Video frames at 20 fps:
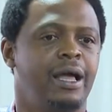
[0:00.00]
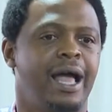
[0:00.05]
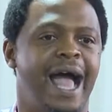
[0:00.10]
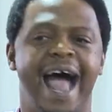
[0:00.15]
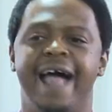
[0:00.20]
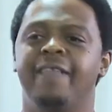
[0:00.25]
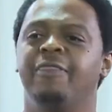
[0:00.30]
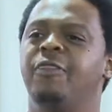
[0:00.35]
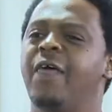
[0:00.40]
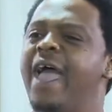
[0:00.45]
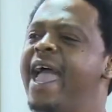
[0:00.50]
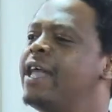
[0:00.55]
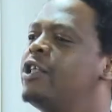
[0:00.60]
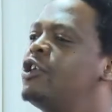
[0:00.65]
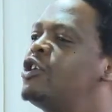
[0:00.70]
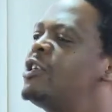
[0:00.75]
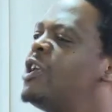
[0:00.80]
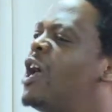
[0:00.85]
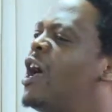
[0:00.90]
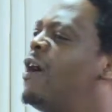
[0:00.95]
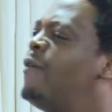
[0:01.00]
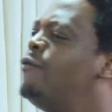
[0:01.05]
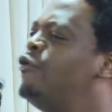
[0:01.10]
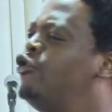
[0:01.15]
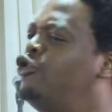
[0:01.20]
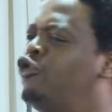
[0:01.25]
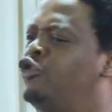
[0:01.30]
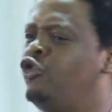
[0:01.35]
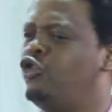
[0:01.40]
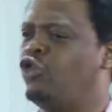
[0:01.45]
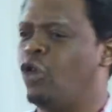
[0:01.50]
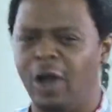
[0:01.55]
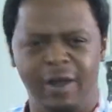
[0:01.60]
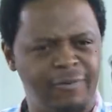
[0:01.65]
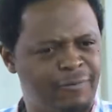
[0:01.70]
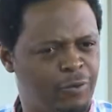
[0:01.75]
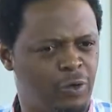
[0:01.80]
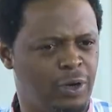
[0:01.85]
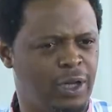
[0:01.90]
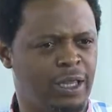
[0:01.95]
And then serve
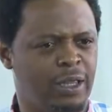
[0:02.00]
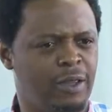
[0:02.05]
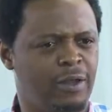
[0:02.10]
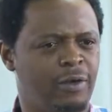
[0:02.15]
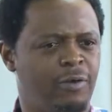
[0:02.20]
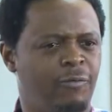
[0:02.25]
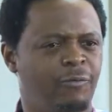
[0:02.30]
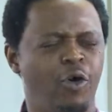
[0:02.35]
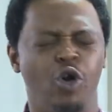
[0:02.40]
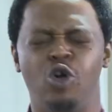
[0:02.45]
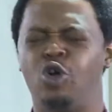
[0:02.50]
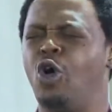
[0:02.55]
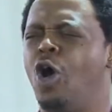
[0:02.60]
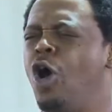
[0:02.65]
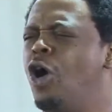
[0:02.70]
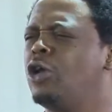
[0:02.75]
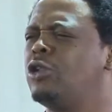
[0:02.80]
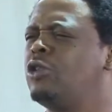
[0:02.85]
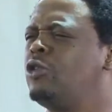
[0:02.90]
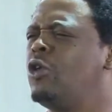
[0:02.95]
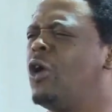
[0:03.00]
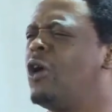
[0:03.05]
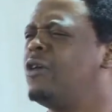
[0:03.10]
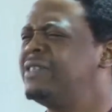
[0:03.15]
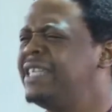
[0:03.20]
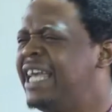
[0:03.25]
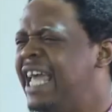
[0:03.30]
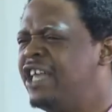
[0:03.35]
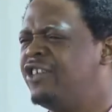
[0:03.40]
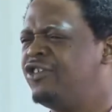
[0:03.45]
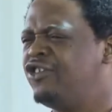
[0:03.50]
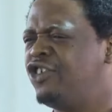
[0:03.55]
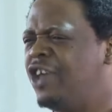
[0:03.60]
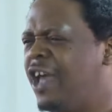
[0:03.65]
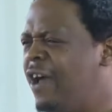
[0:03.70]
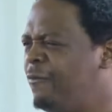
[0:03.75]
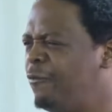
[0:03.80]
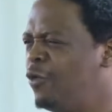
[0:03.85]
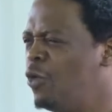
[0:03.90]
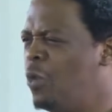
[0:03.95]
joyfully. For God loves a
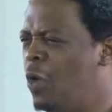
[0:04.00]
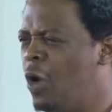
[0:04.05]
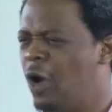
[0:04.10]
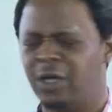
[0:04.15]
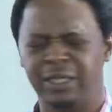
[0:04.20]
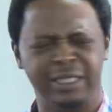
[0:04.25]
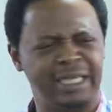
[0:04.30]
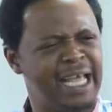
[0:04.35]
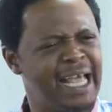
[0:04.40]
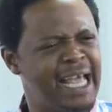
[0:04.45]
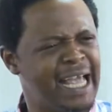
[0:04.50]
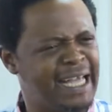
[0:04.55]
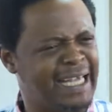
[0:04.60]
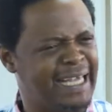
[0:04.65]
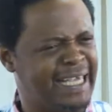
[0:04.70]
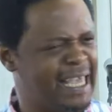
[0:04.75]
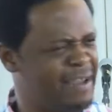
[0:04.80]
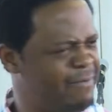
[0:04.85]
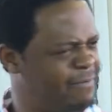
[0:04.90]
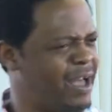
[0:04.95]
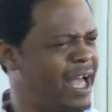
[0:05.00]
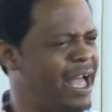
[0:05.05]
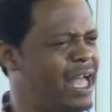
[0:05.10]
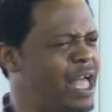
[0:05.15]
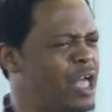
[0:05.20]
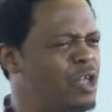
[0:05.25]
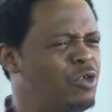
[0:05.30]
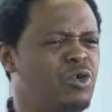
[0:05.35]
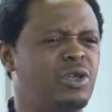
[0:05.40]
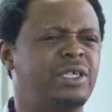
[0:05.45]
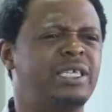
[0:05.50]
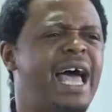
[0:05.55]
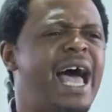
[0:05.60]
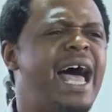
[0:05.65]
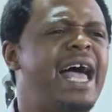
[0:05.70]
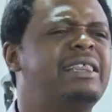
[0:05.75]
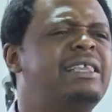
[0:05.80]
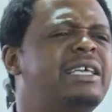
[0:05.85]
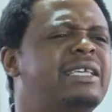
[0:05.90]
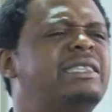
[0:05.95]
cheerful word. Giver. Don't
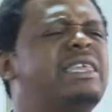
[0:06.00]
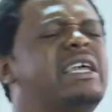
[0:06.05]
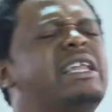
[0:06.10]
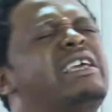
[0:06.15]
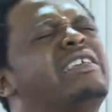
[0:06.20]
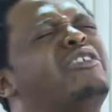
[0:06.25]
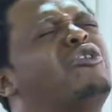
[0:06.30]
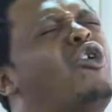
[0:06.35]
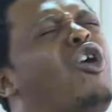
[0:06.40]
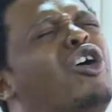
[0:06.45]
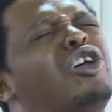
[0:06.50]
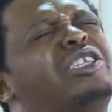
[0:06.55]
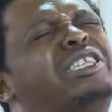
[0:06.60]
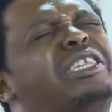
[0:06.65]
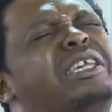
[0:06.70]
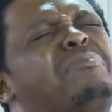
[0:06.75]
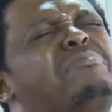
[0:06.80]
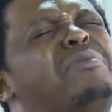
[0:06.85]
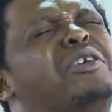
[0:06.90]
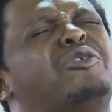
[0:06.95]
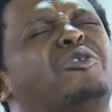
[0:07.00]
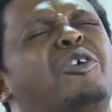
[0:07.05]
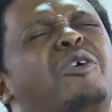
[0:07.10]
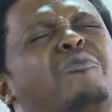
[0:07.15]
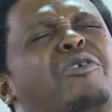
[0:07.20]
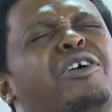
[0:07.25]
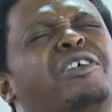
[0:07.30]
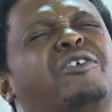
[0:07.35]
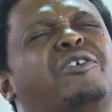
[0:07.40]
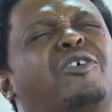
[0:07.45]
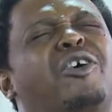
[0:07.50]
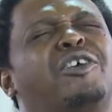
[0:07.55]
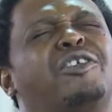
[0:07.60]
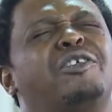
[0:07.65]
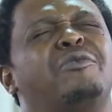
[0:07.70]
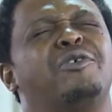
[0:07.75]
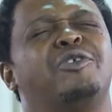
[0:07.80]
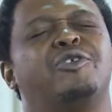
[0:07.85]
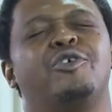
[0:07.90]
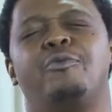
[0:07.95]
say, this thing is costing me so much. It's
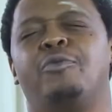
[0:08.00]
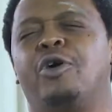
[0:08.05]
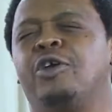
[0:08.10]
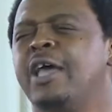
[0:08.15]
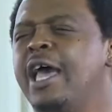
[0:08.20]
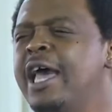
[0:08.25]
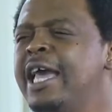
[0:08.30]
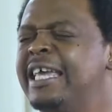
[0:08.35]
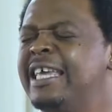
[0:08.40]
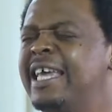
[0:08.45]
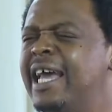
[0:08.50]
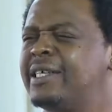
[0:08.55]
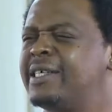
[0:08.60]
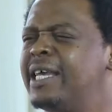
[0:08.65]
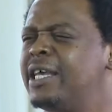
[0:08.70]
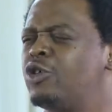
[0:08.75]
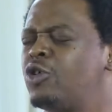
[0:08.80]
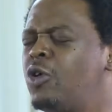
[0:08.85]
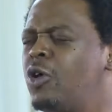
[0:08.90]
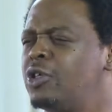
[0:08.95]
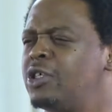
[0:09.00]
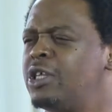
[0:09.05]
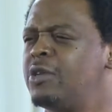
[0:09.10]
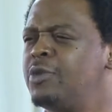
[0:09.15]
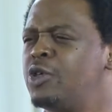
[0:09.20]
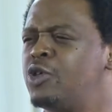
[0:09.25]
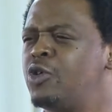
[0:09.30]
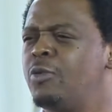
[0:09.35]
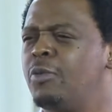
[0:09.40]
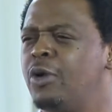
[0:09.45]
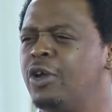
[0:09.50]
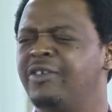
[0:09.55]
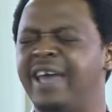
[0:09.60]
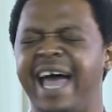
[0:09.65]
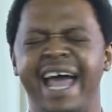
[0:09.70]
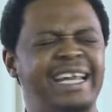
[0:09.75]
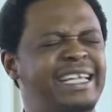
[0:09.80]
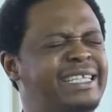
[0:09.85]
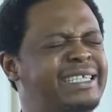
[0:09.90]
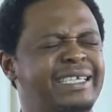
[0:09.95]
costing me so much. Yes, it's costing me so much.
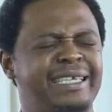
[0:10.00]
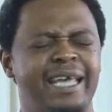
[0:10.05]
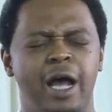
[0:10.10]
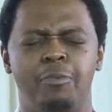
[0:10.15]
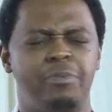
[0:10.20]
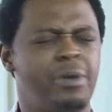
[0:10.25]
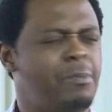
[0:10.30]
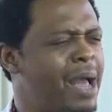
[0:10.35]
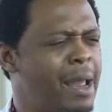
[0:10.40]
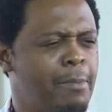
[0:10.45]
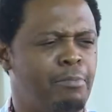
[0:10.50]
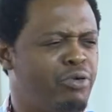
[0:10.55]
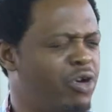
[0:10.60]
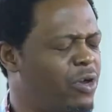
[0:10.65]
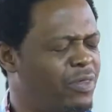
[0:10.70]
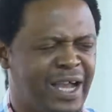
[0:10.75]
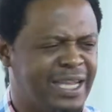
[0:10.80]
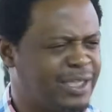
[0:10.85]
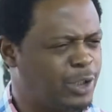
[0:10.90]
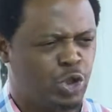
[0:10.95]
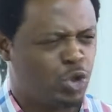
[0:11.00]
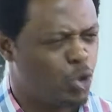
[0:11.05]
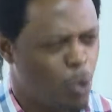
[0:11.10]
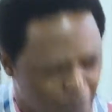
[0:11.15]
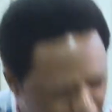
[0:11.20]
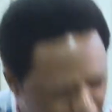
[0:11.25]
And it is helping my brother so